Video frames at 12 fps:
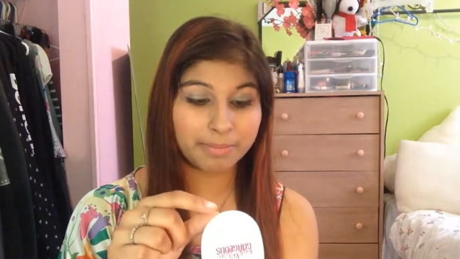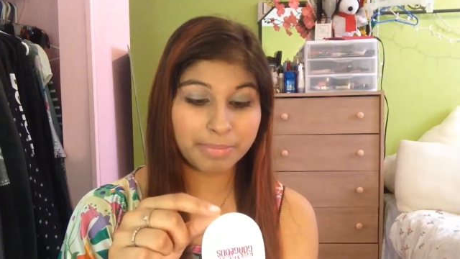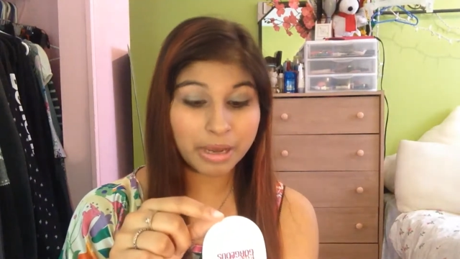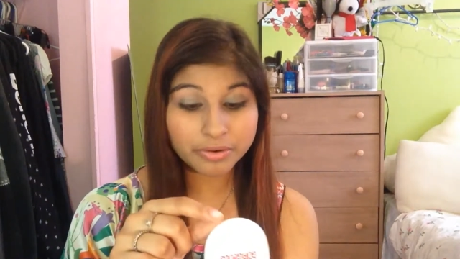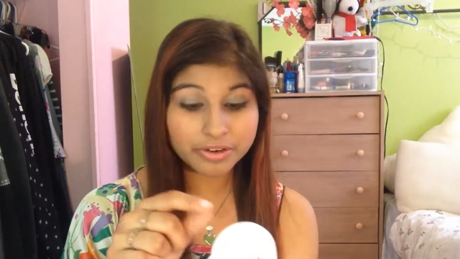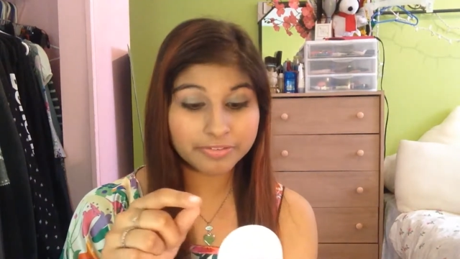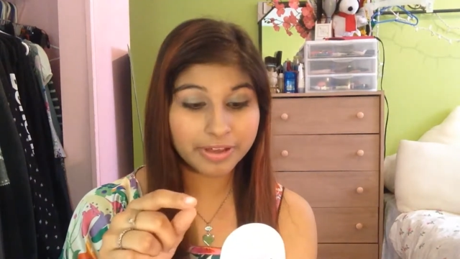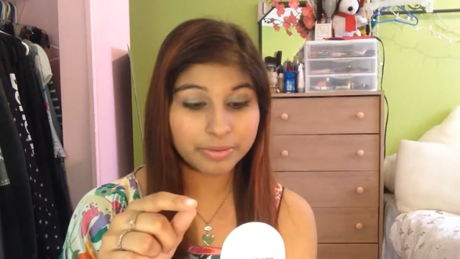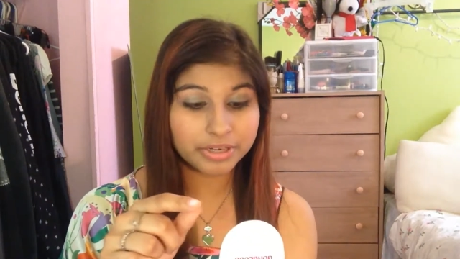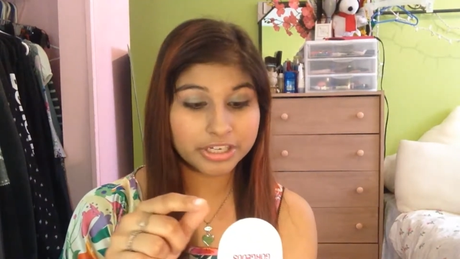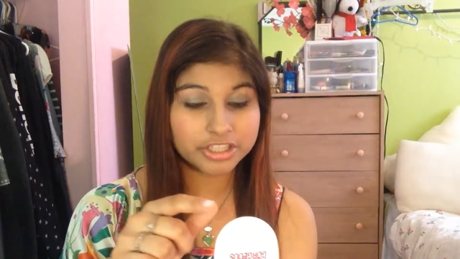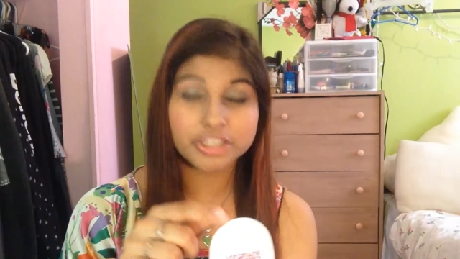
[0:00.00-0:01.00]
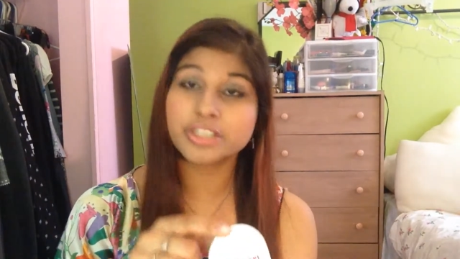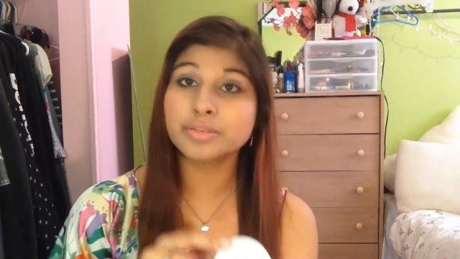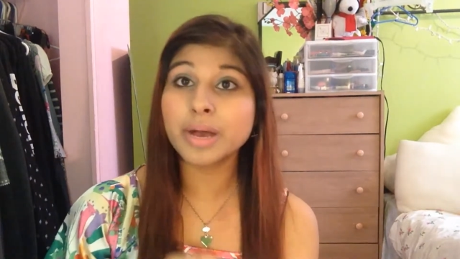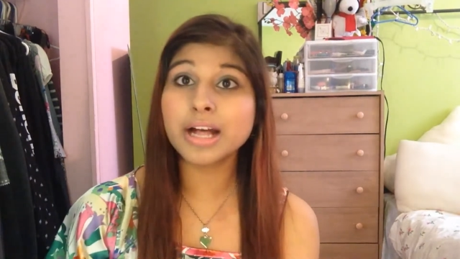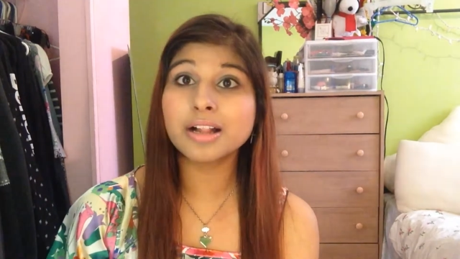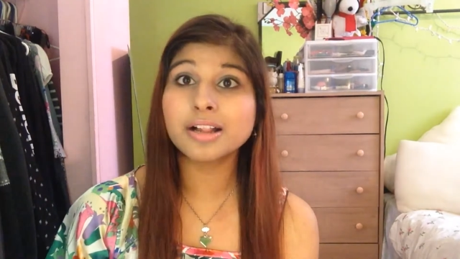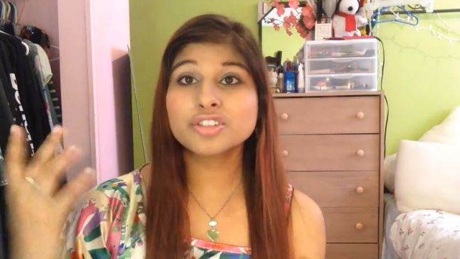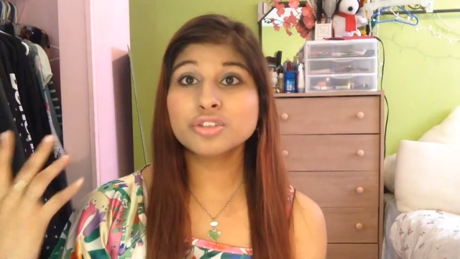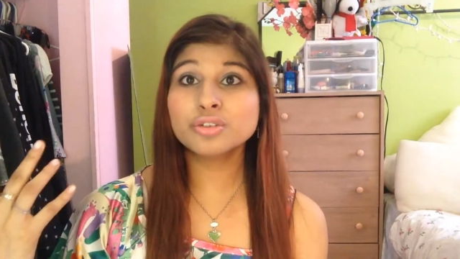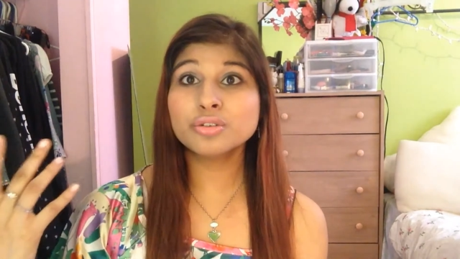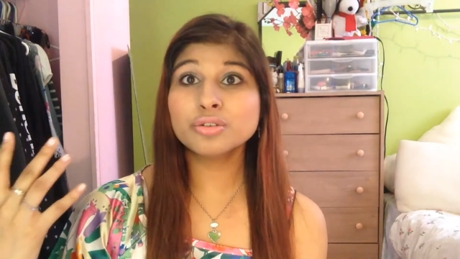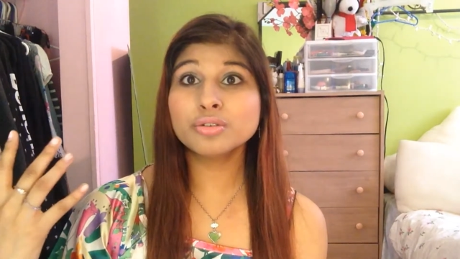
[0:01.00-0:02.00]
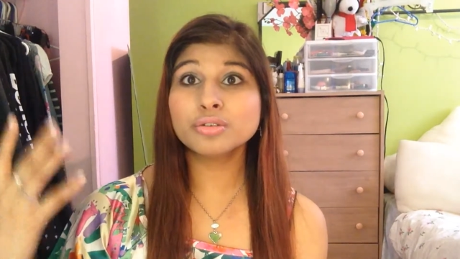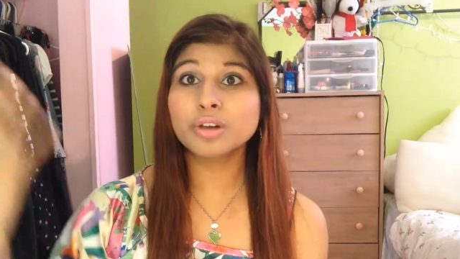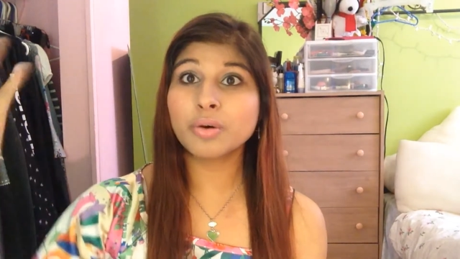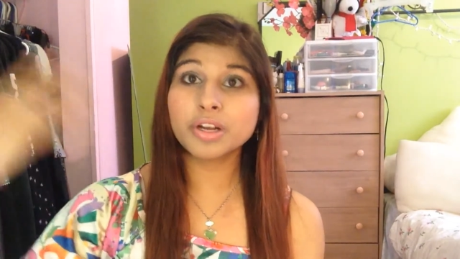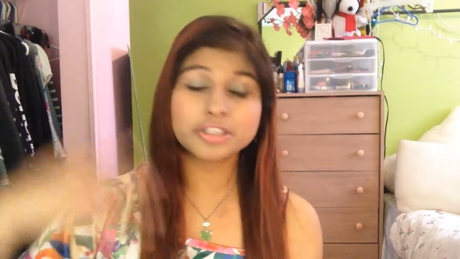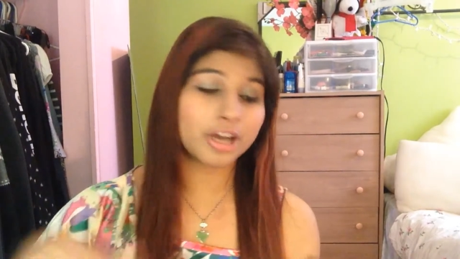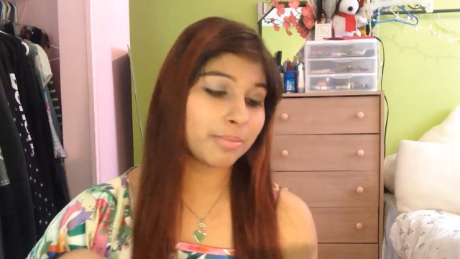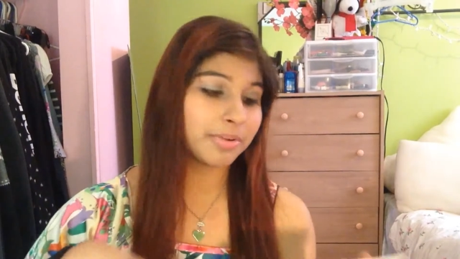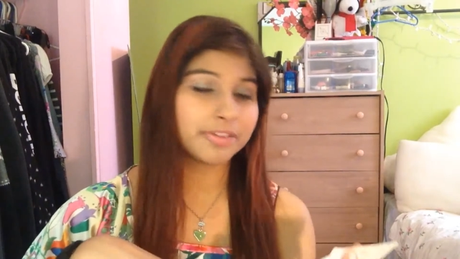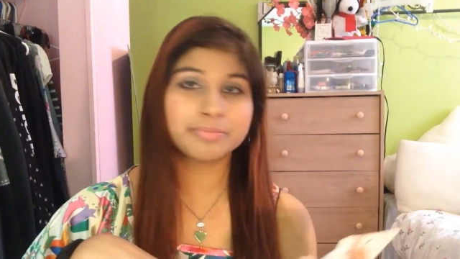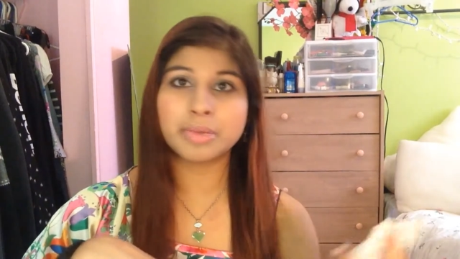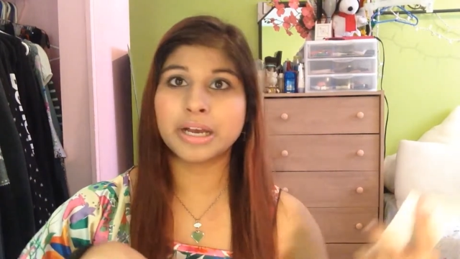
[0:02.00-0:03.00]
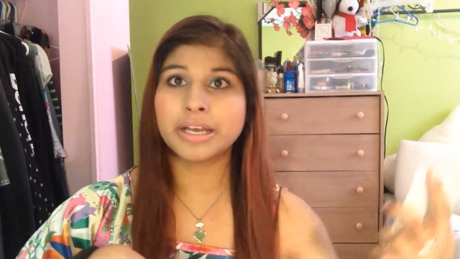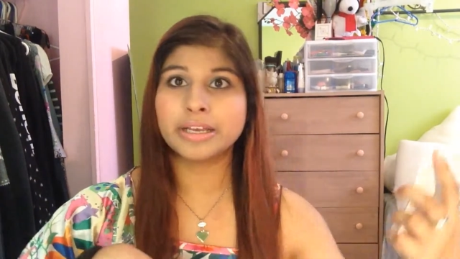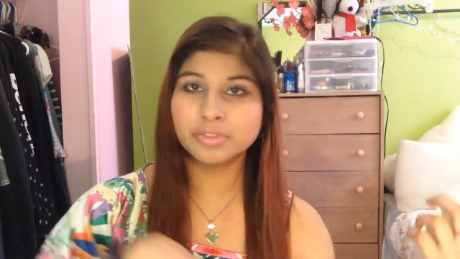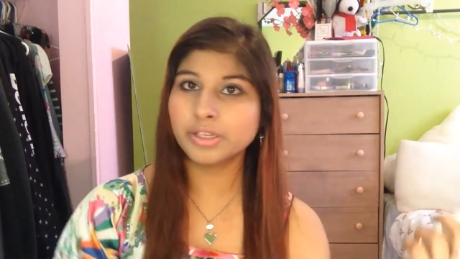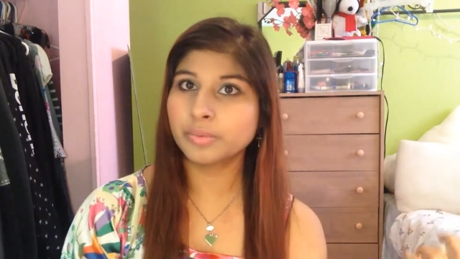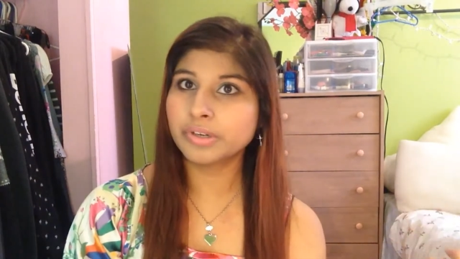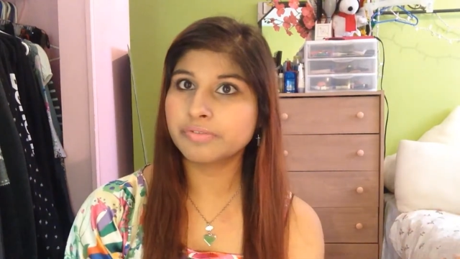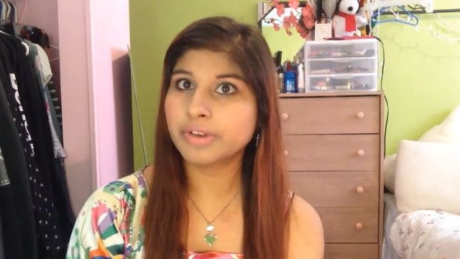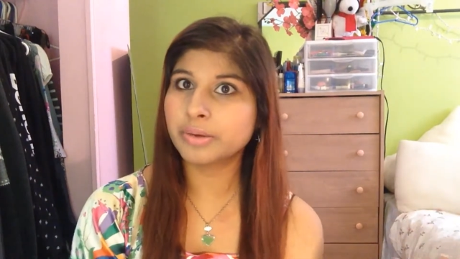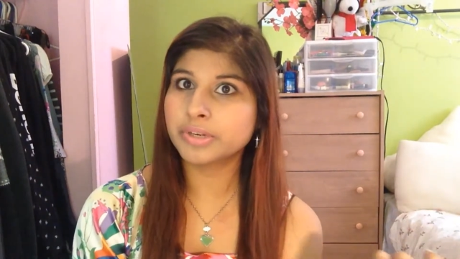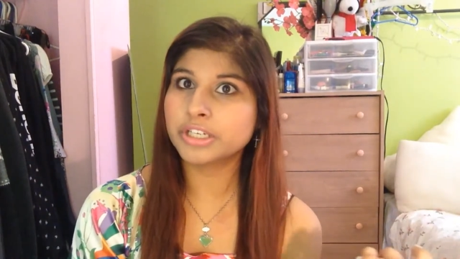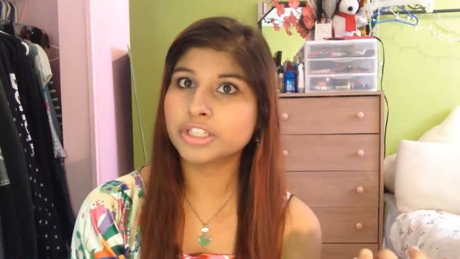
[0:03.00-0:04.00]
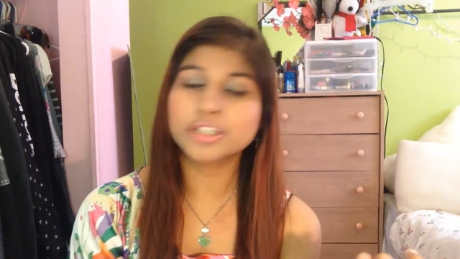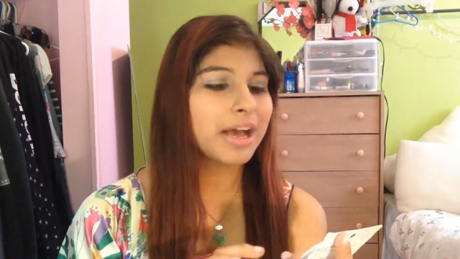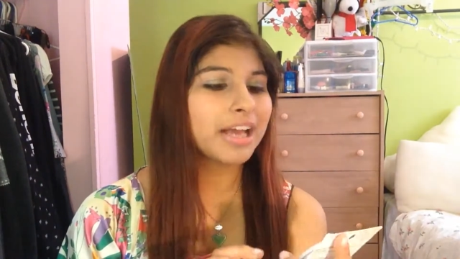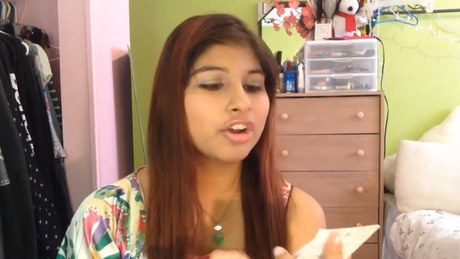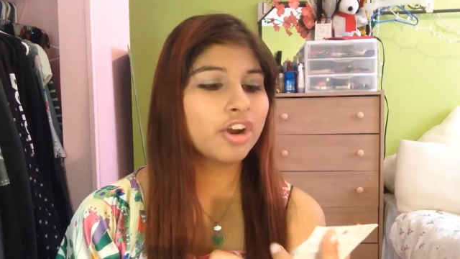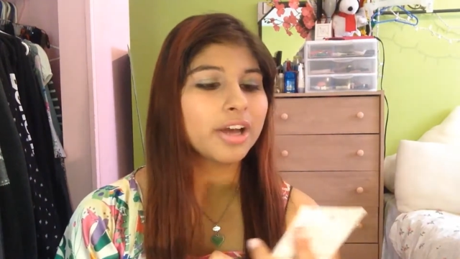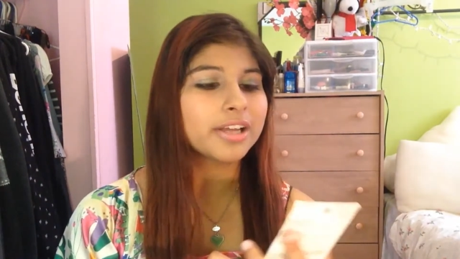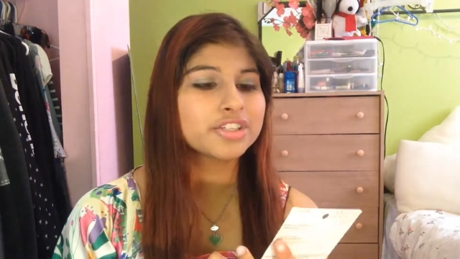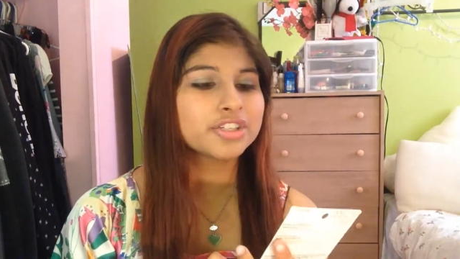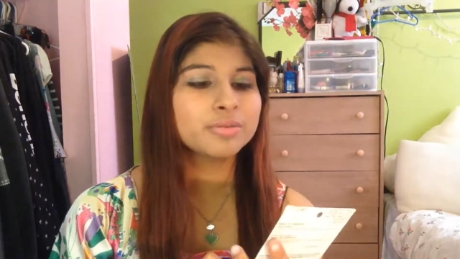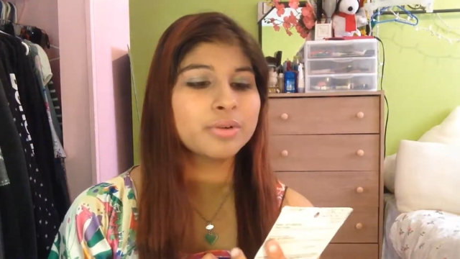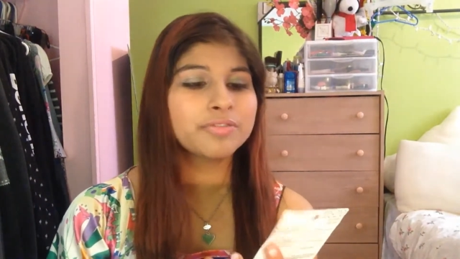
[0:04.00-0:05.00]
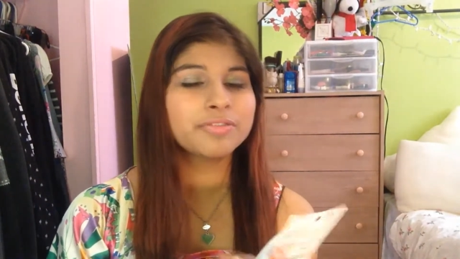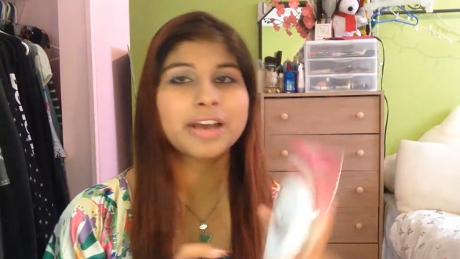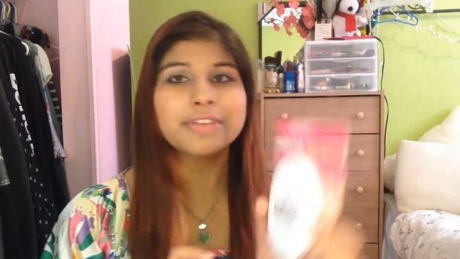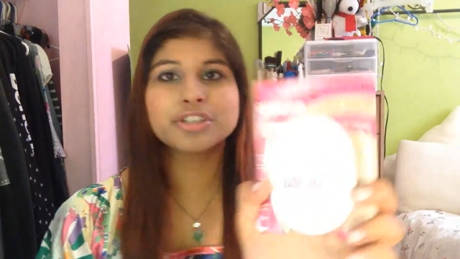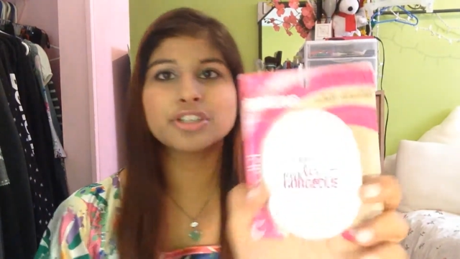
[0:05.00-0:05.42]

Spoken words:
Powder Foundation as well to go on top of my liquid foundation. I got 205 to